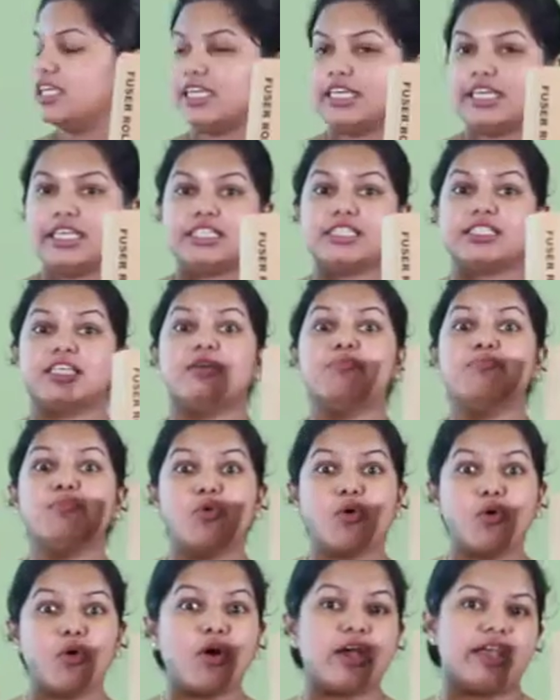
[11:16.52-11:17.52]
is
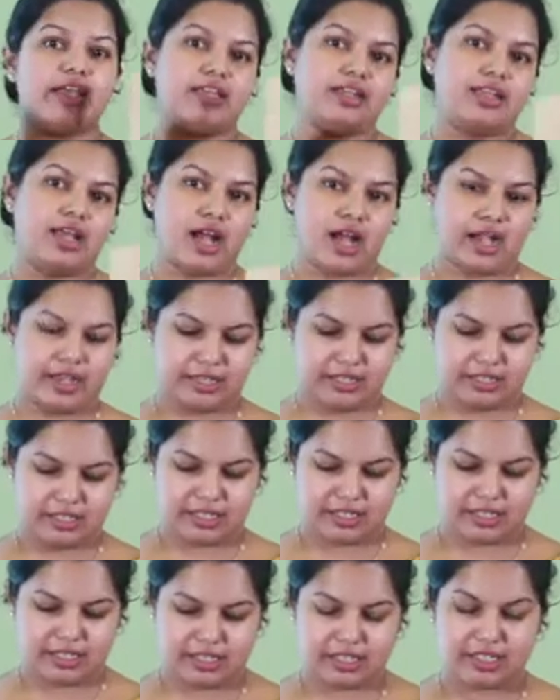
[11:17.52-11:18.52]
more in
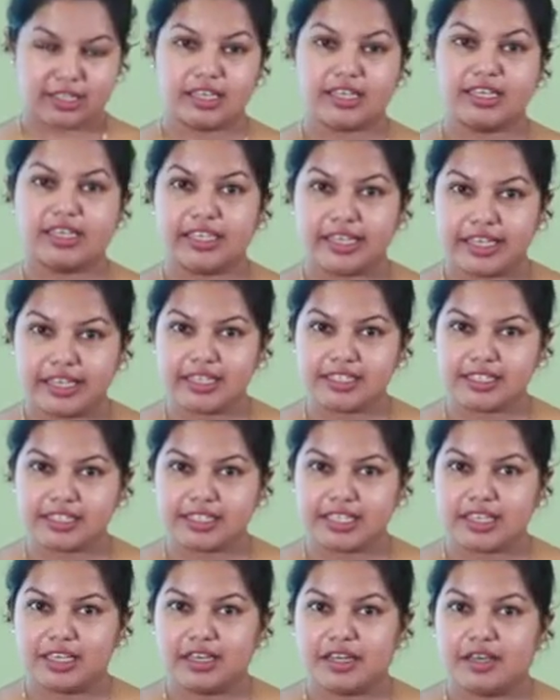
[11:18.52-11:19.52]
height?
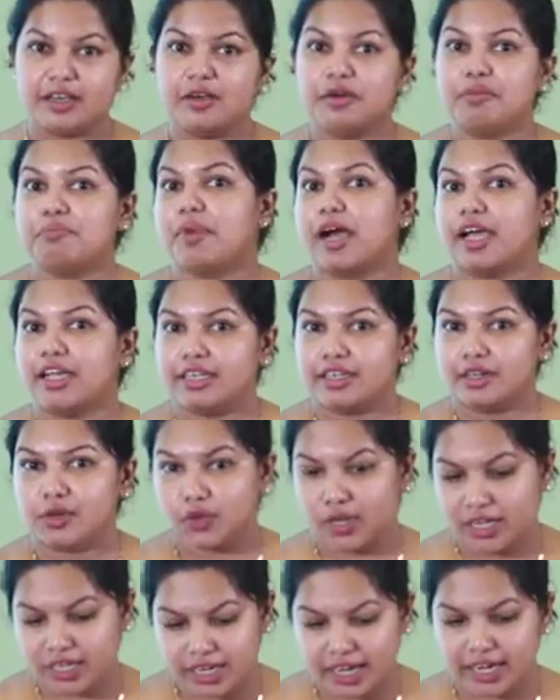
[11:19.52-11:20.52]
Yes, by
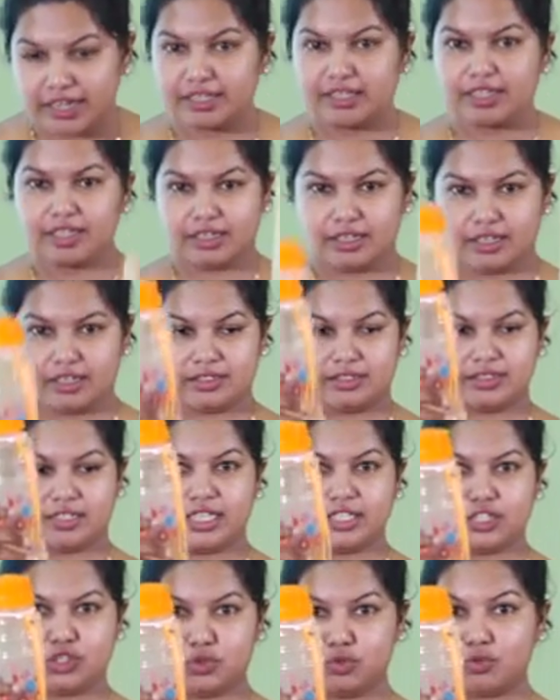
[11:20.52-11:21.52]
looking at
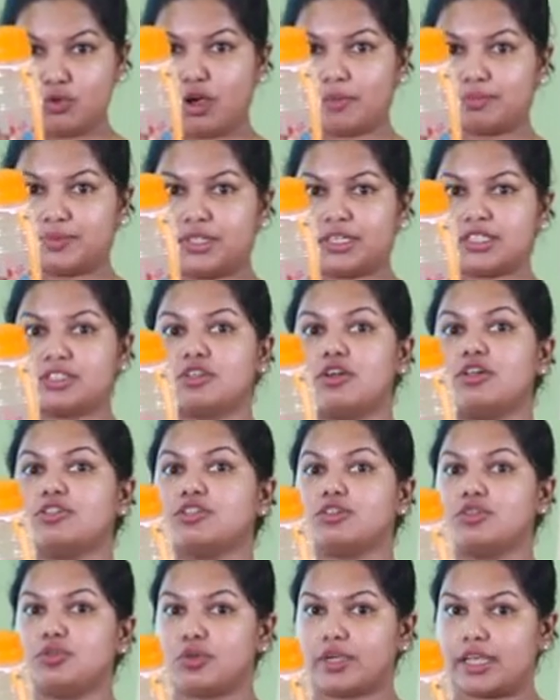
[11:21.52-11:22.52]
these 2 objects
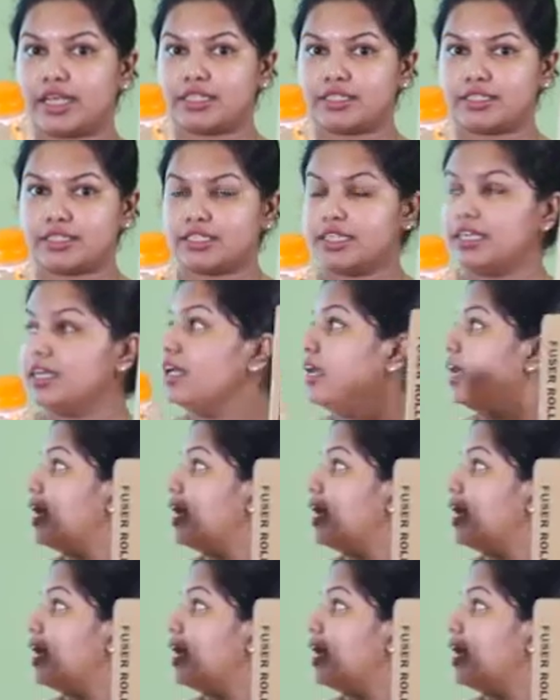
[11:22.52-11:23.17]
also you can say,